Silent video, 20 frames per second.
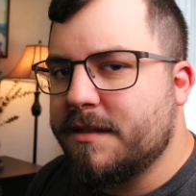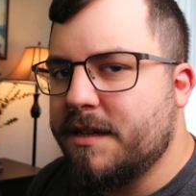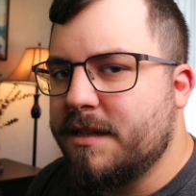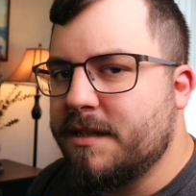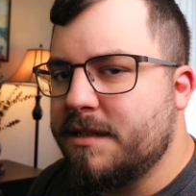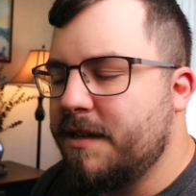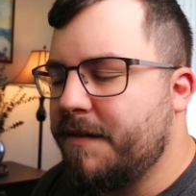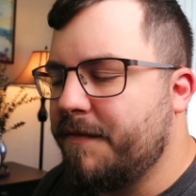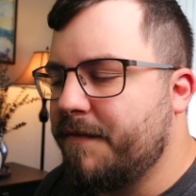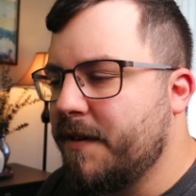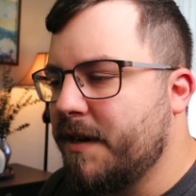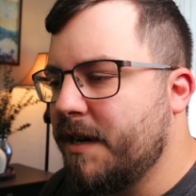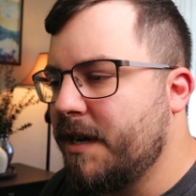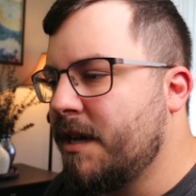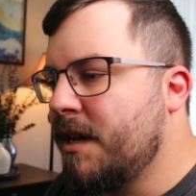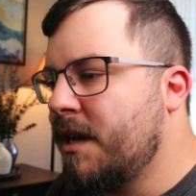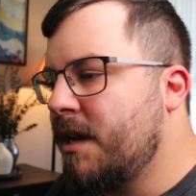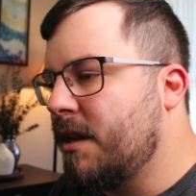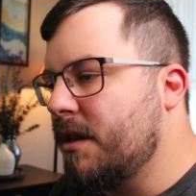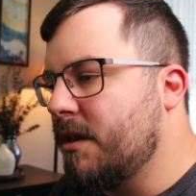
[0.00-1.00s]
and
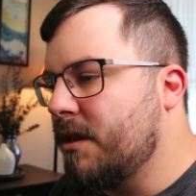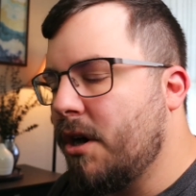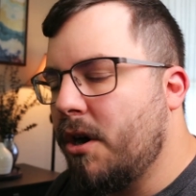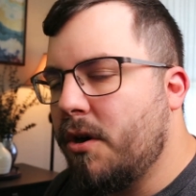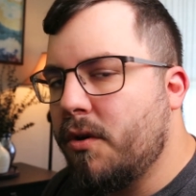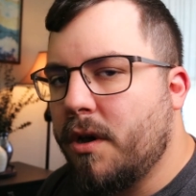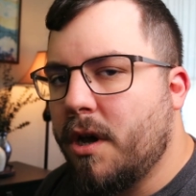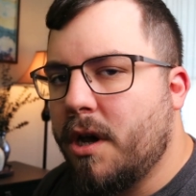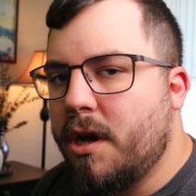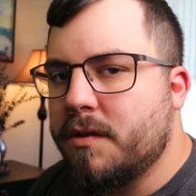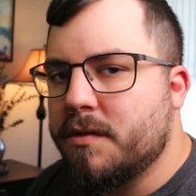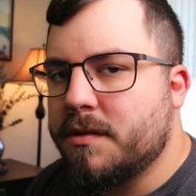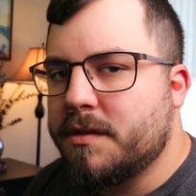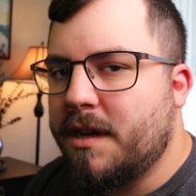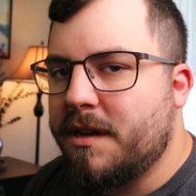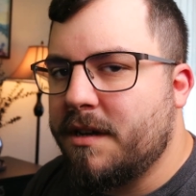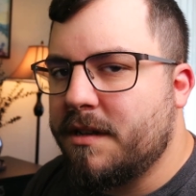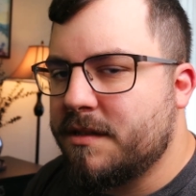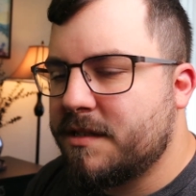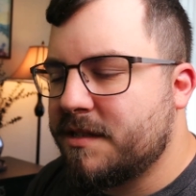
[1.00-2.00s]
different logos
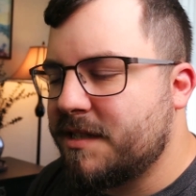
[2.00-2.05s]
on